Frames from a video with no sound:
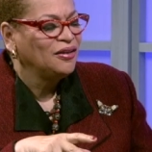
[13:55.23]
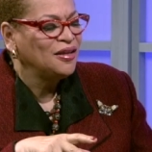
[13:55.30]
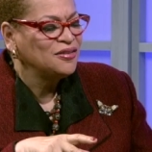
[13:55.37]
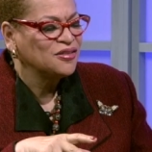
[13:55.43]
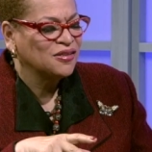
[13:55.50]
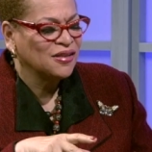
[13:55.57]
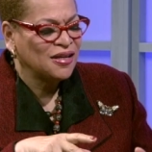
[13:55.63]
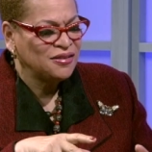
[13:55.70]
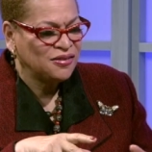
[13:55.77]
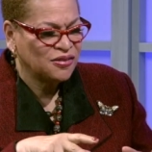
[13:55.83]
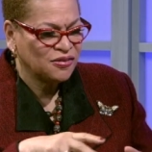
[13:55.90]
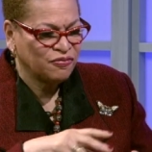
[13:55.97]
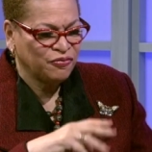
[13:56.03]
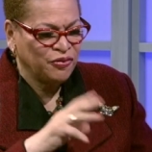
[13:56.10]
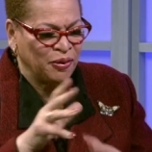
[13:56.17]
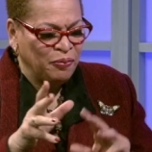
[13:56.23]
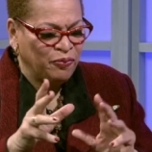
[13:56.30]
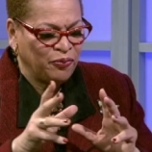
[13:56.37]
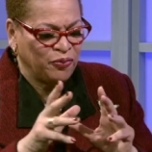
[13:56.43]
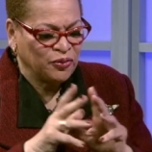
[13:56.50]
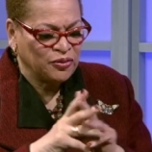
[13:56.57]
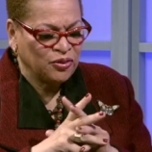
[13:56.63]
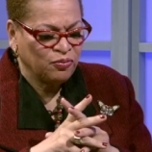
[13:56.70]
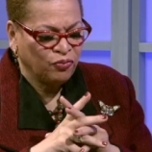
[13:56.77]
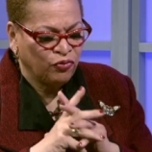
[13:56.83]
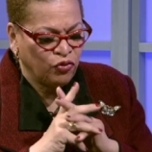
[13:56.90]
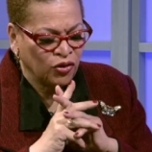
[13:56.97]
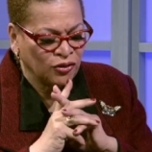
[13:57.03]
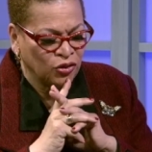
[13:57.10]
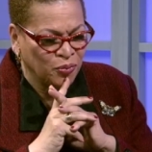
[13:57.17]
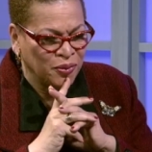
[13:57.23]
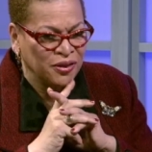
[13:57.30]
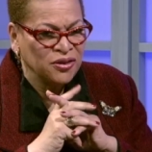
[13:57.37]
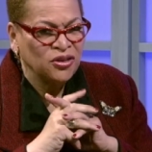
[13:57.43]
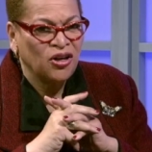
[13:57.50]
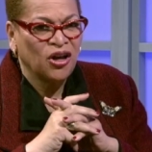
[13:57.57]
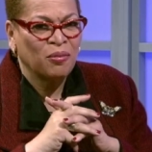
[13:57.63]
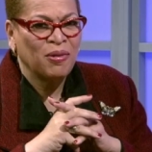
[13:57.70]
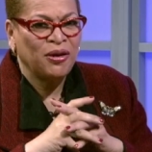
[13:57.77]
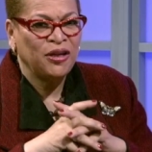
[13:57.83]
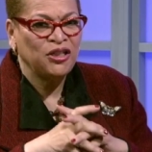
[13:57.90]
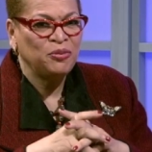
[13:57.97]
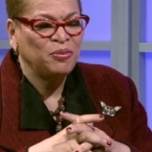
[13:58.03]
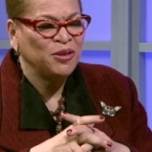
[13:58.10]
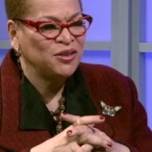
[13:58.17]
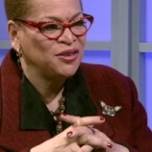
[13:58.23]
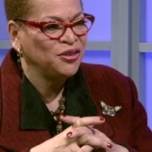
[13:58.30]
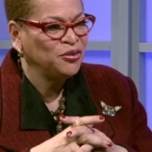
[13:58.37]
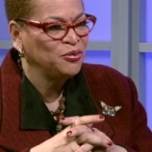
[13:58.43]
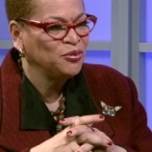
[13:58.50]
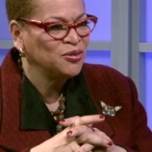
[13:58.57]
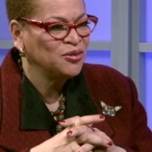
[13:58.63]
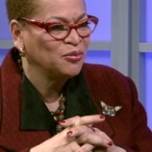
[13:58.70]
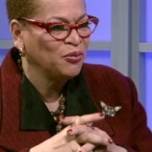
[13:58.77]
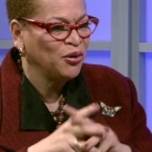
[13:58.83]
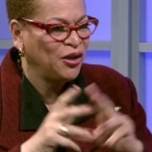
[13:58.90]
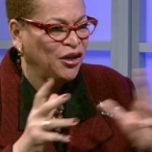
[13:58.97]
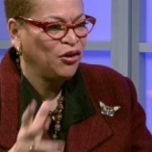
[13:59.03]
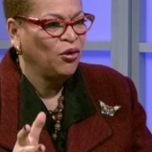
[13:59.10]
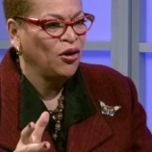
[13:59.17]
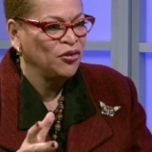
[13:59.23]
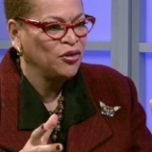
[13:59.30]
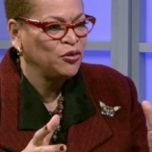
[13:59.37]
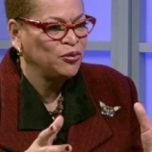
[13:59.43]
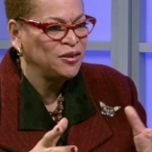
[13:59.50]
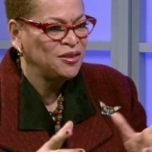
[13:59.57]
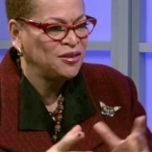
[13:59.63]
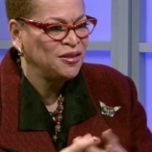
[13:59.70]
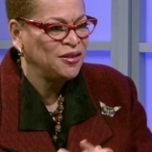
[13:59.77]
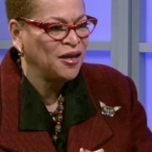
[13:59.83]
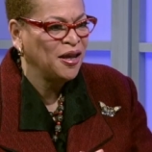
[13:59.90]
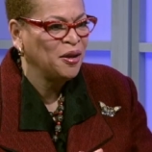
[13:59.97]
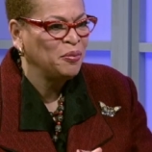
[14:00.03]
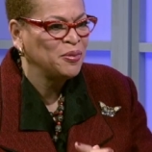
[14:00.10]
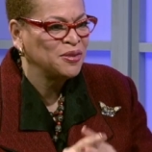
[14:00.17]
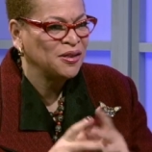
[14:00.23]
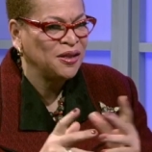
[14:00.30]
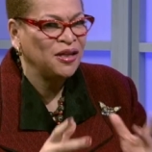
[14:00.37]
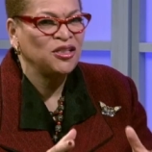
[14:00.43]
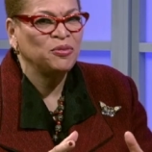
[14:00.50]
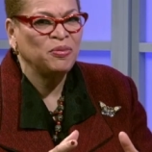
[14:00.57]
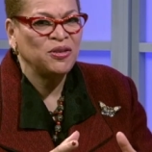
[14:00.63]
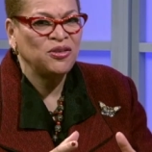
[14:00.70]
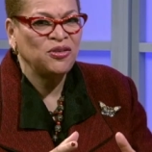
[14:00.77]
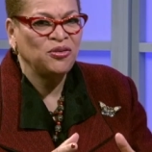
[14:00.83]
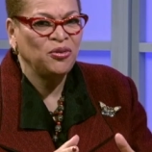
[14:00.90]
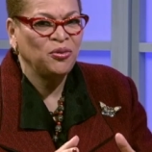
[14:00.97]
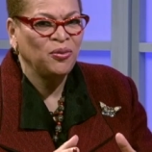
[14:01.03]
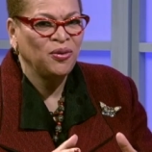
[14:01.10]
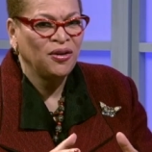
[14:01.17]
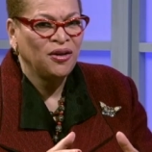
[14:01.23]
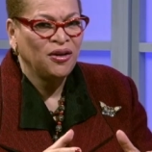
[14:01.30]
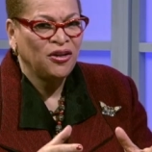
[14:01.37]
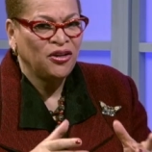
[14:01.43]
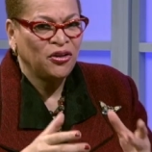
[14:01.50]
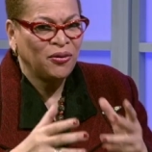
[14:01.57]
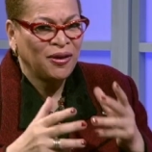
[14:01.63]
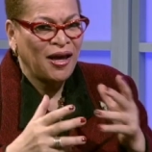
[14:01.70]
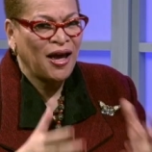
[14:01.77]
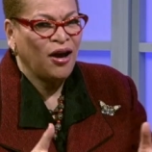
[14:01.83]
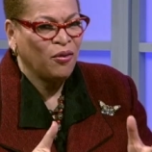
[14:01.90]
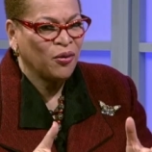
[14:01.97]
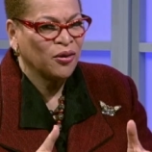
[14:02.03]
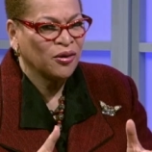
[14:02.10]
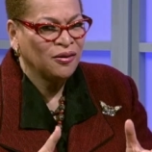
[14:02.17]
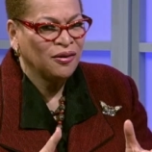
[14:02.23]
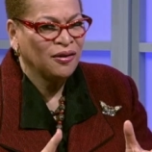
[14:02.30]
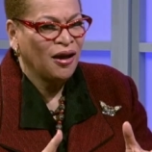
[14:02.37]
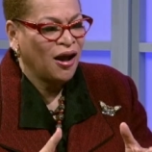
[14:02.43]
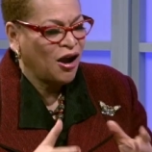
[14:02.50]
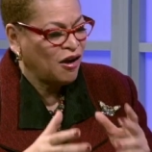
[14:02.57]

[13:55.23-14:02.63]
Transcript: Let's, let's flip for, for, a little bit and talk about HBCUs. mm We're mm-hmm. here on the yeah. UDC campus at uh-huh. HBCU. You're at Howard, yeah.